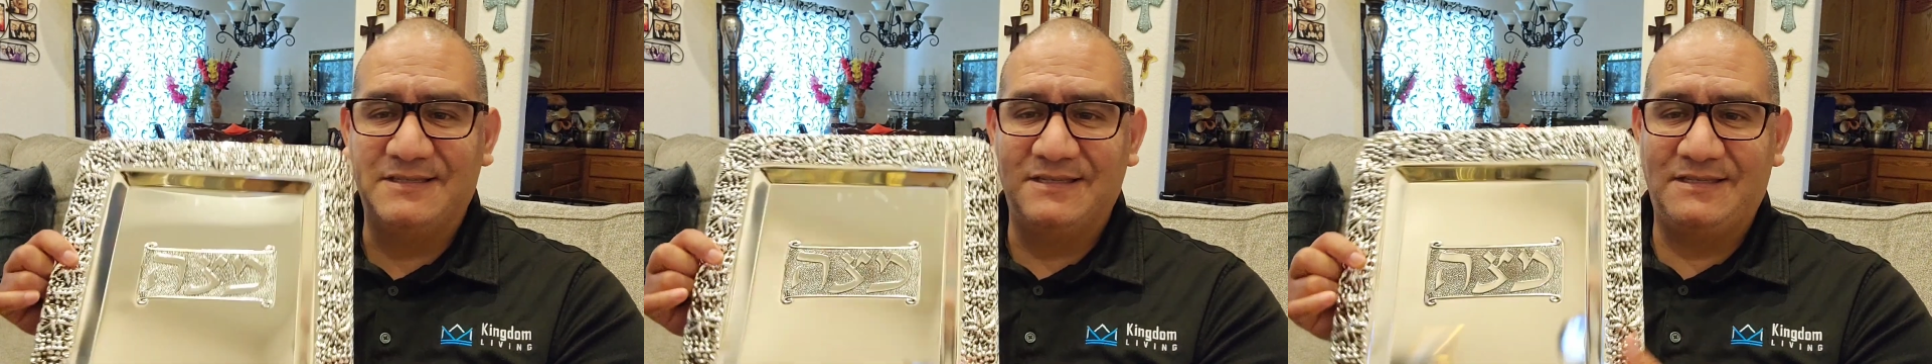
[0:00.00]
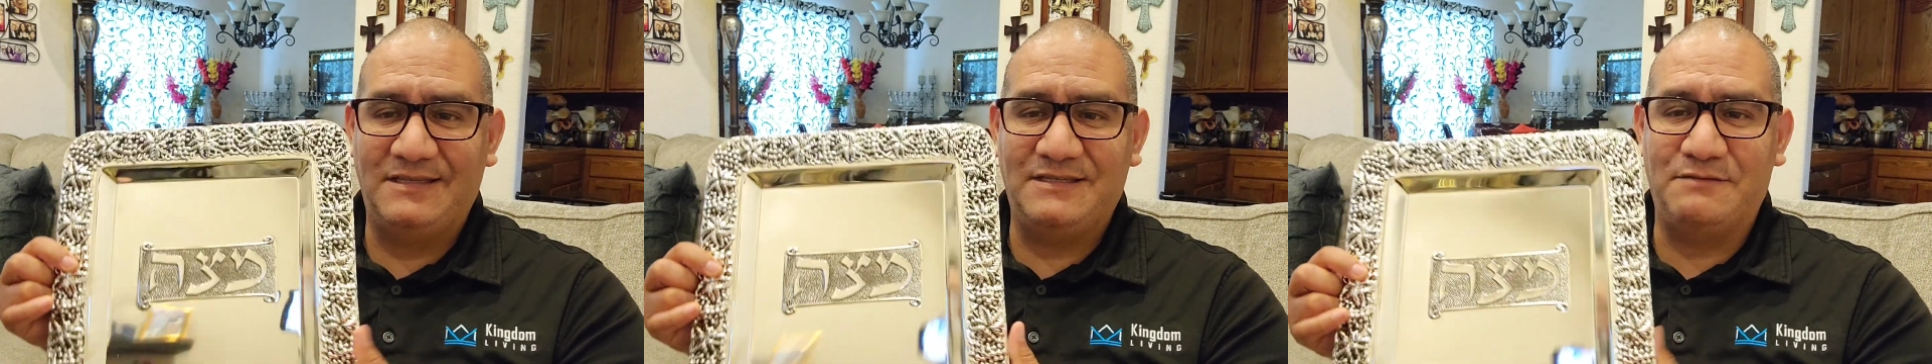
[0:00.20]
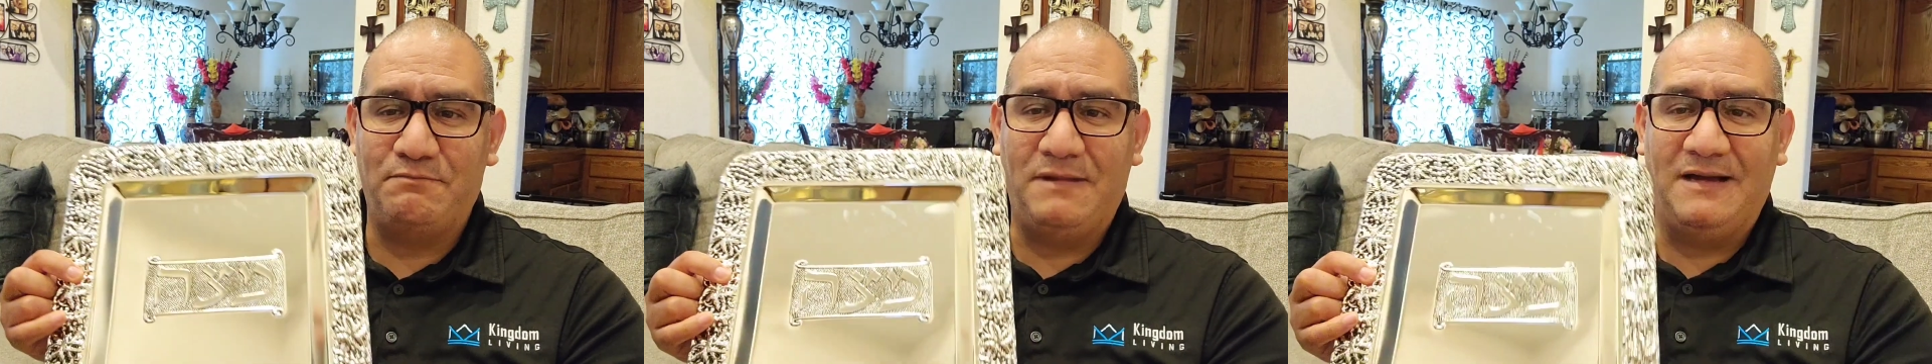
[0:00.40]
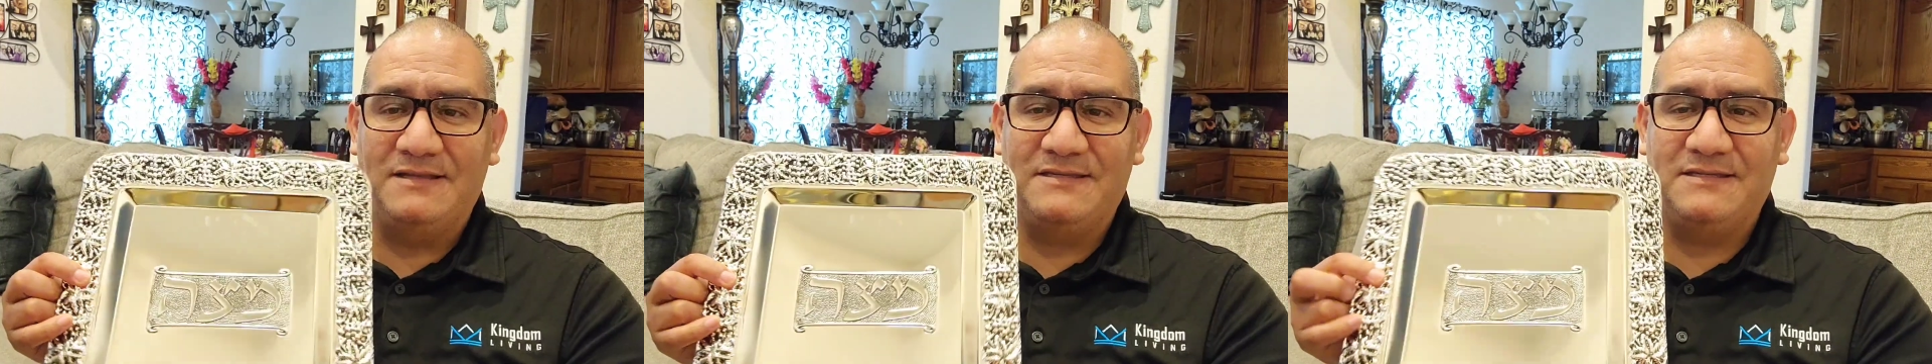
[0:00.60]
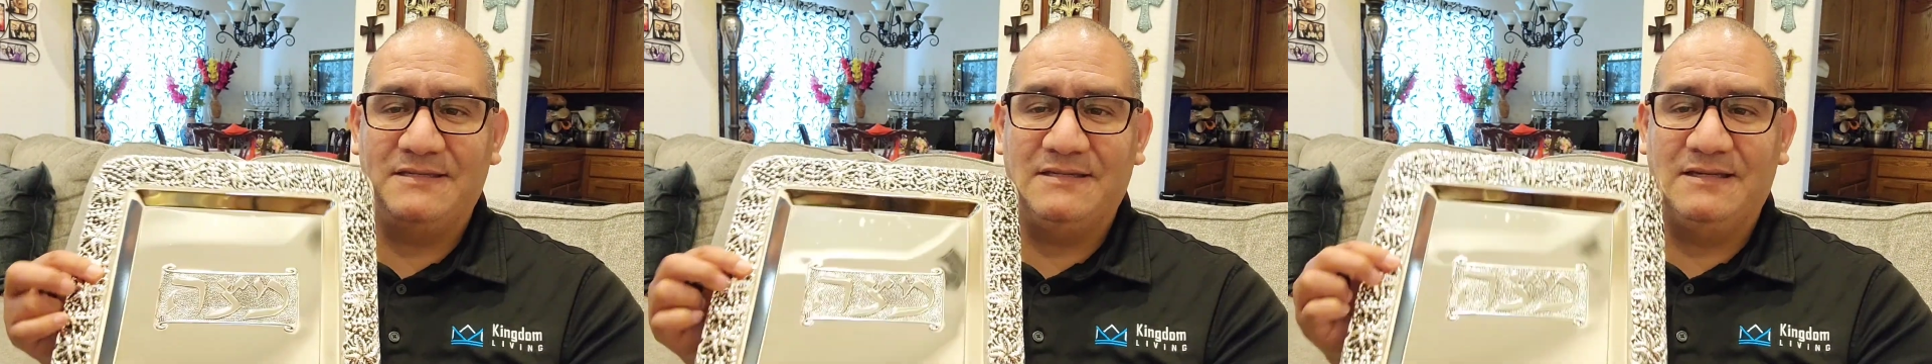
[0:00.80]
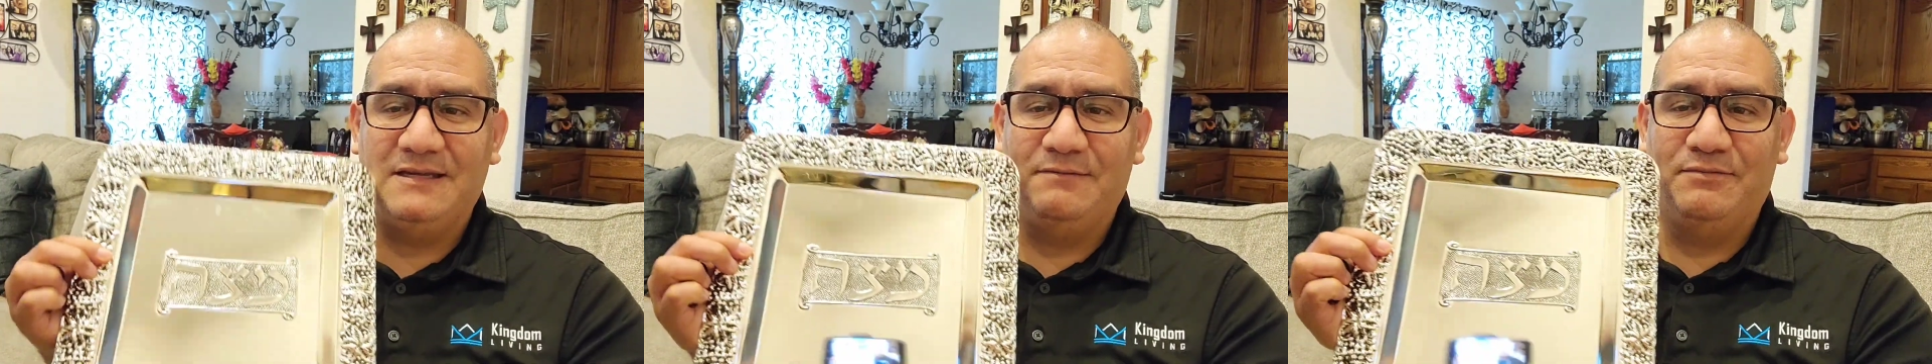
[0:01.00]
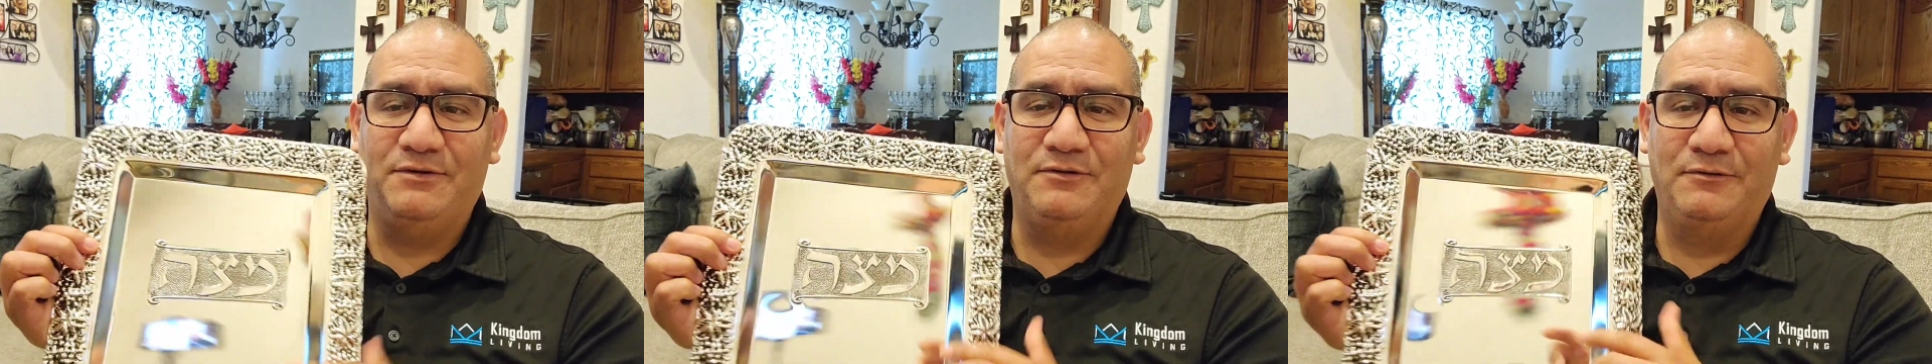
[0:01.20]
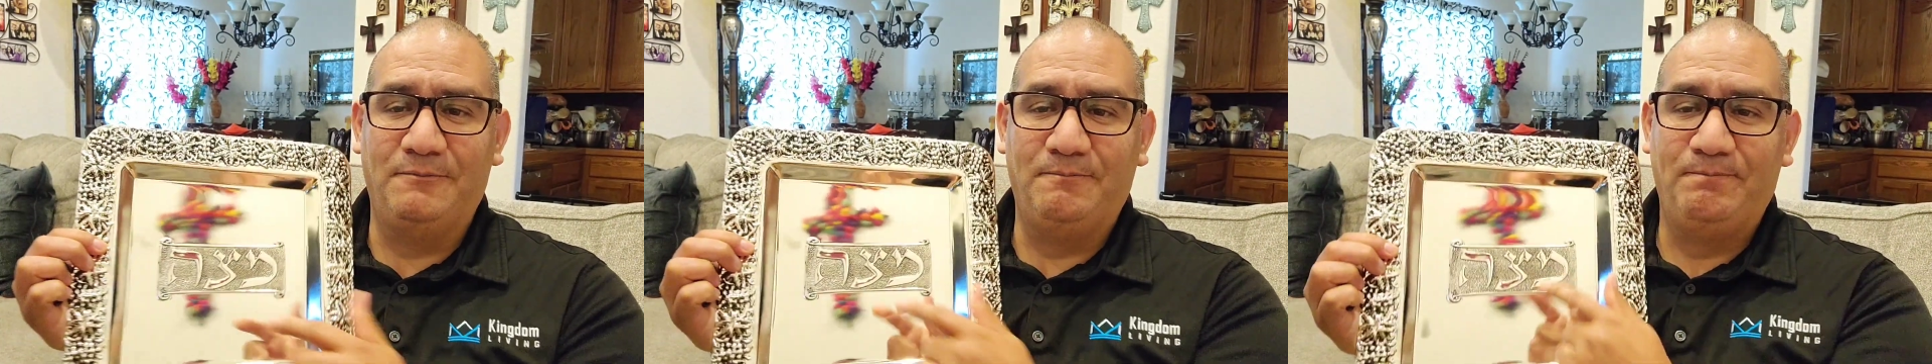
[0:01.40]
It says matzah in
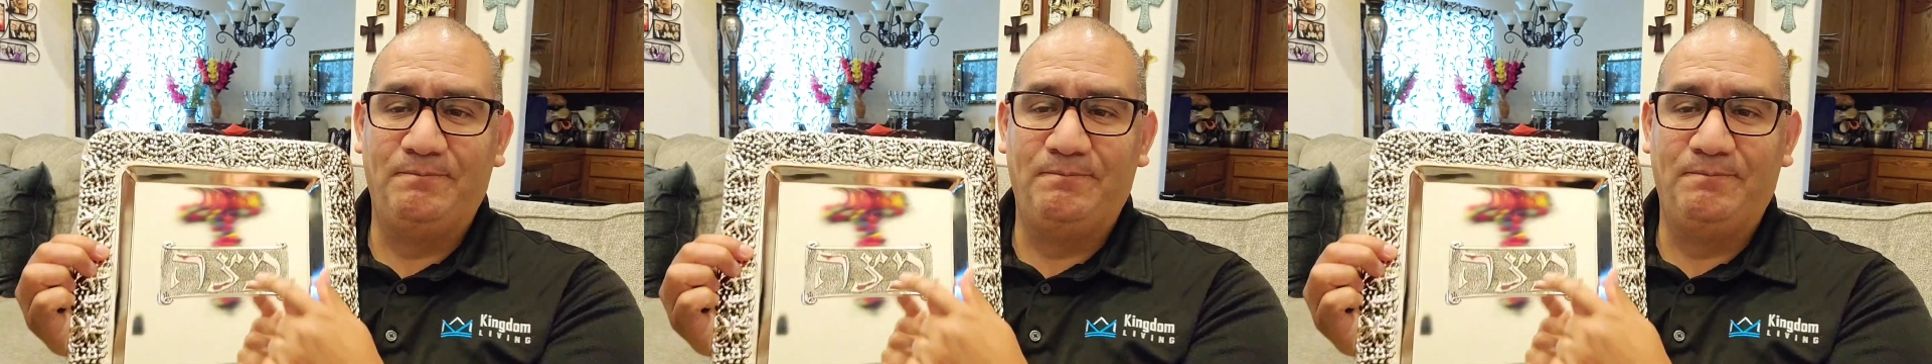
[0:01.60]
Hebrew.